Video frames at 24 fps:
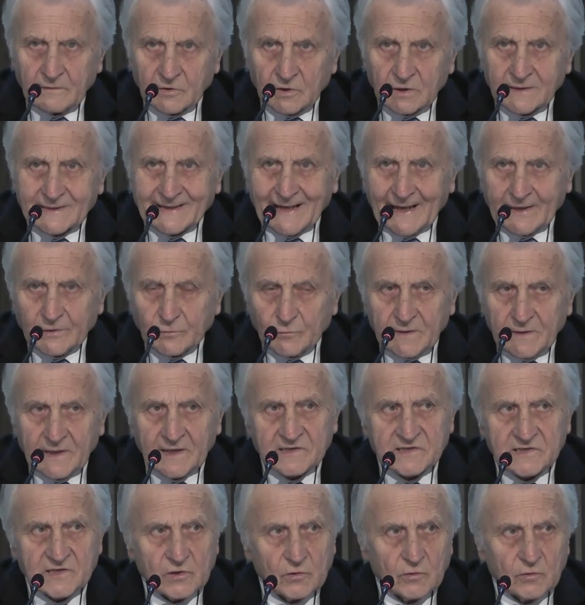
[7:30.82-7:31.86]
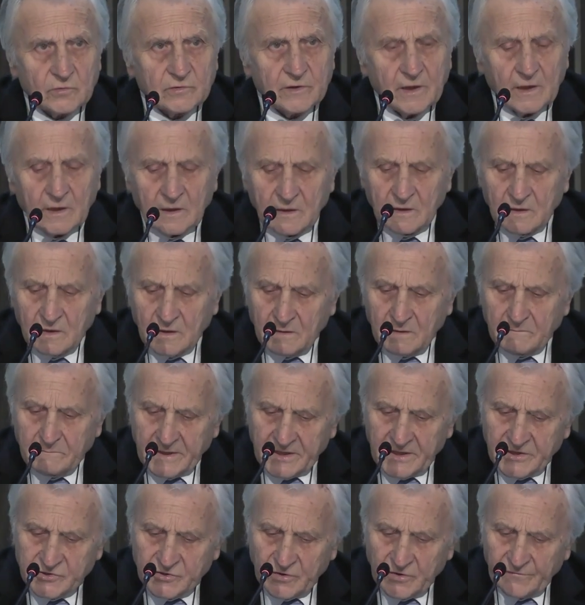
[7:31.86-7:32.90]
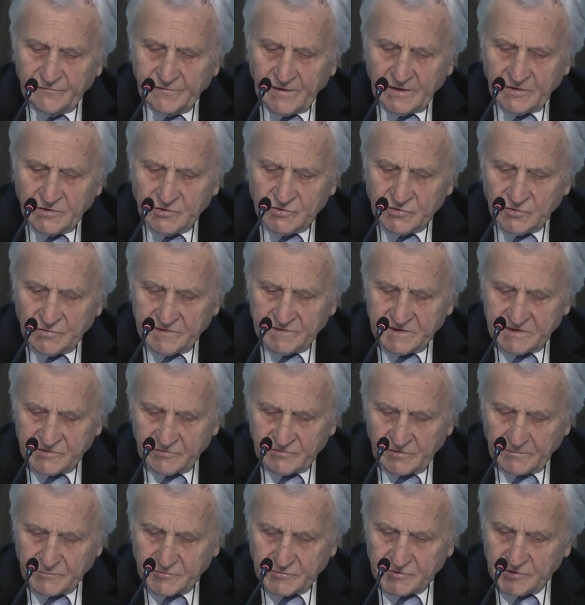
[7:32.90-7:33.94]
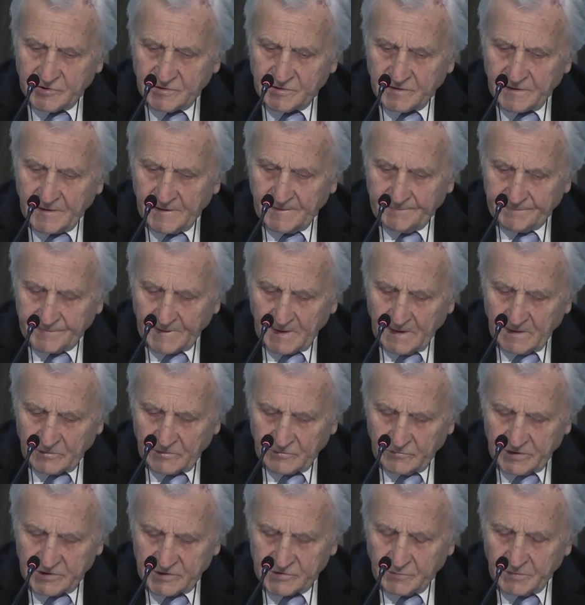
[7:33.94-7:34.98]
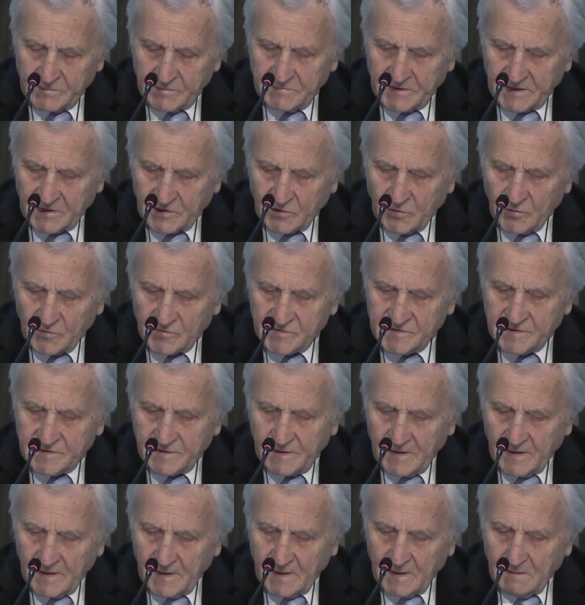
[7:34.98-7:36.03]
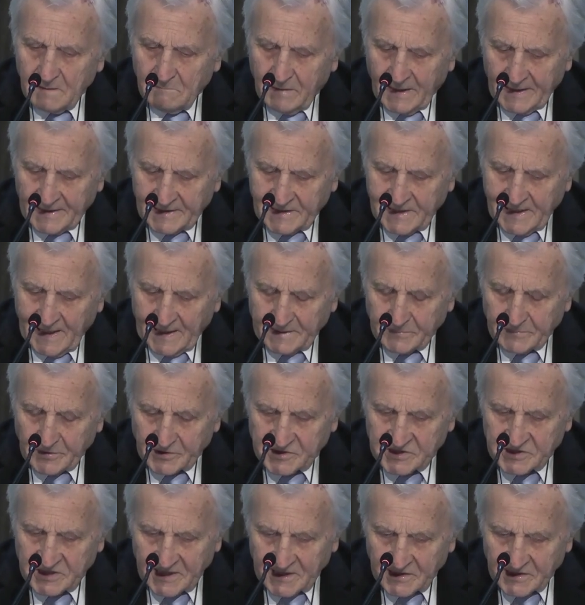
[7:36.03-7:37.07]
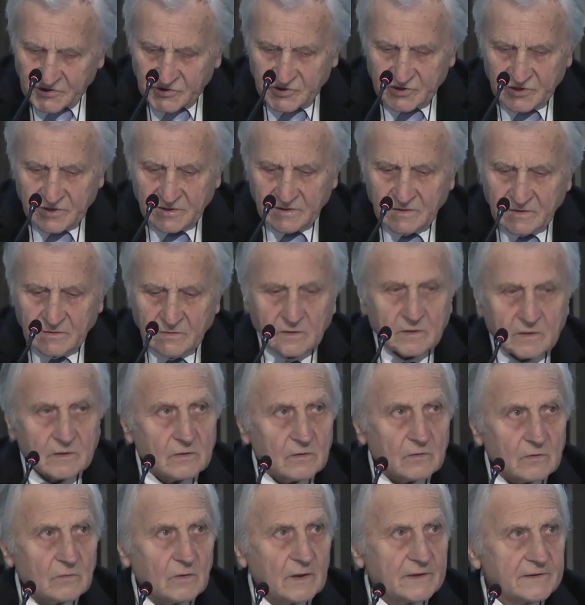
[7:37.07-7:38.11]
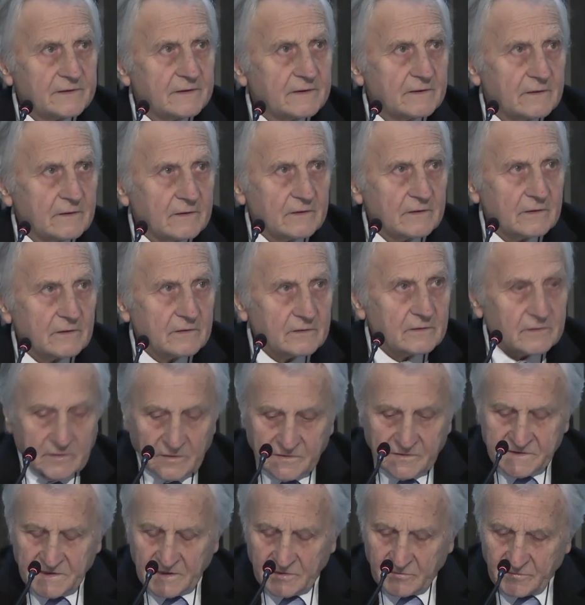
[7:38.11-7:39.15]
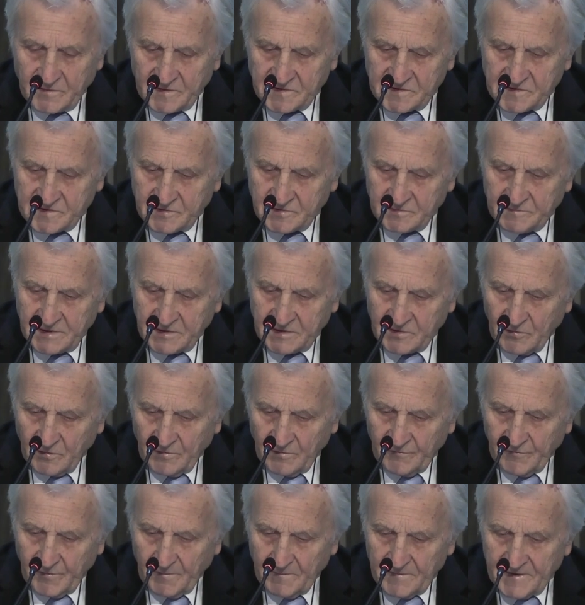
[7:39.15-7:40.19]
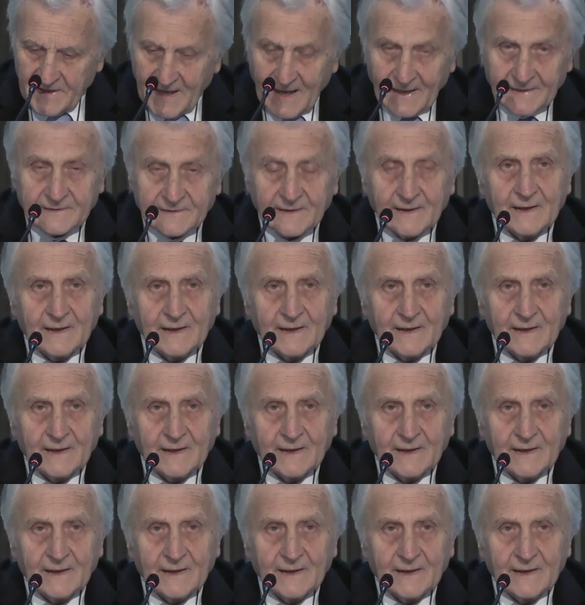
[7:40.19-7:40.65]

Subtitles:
can we exclude a major financial disruption which would be caused by climate change? What consequence to be drawn from that?